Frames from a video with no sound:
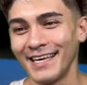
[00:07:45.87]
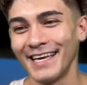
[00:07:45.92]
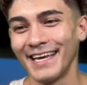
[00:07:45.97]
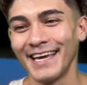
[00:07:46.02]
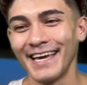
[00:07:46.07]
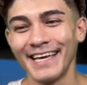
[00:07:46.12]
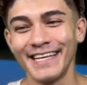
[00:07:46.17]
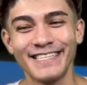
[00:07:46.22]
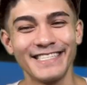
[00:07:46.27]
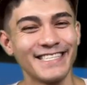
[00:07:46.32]

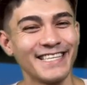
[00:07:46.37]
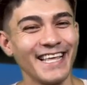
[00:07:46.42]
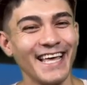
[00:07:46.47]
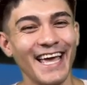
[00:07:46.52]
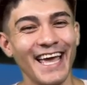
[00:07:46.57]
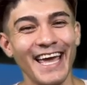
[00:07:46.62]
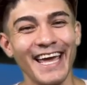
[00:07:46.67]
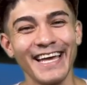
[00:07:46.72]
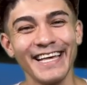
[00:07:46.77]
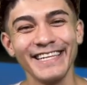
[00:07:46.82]
It's the
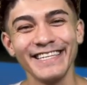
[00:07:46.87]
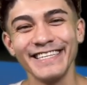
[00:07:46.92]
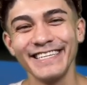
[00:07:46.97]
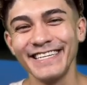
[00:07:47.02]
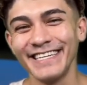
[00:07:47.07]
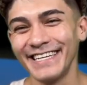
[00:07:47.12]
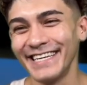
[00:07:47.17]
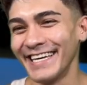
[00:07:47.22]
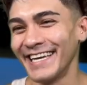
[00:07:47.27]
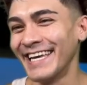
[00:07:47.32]

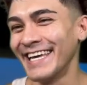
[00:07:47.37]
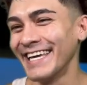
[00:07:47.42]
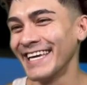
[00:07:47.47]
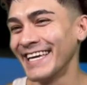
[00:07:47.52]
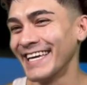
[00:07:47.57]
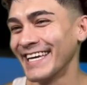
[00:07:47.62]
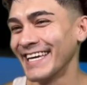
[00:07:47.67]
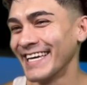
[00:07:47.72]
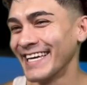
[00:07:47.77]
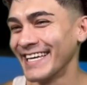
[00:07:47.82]

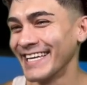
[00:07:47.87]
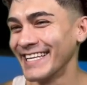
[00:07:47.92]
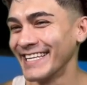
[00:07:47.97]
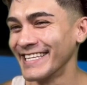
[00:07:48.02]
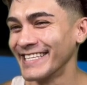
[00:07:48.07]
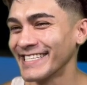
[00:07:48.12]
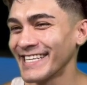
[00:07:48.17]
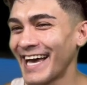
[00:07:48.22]
aliens.